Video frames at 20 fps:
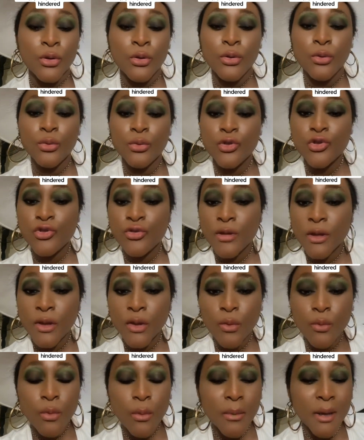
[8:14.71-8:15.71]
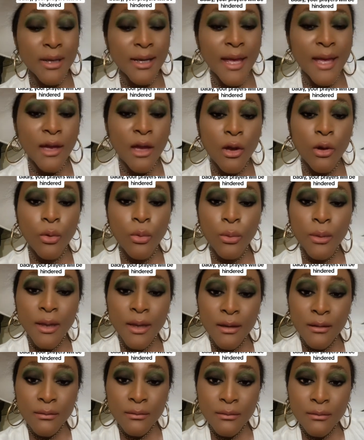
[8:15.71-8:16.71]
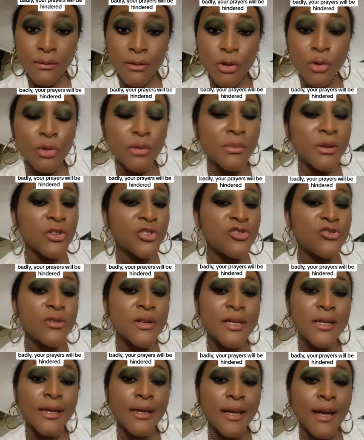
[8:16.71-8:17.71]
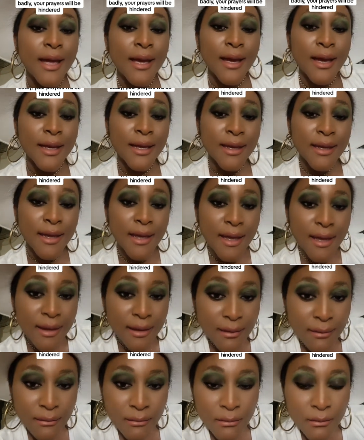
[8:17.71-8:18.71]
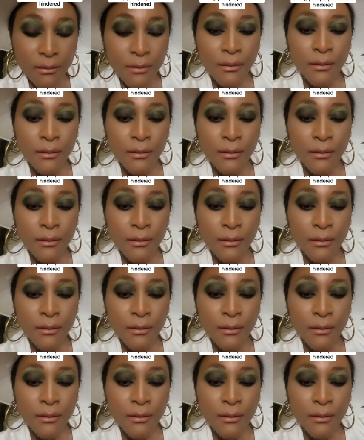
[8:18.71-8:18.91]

you treat the woman like a queen, you'll be treated like a king.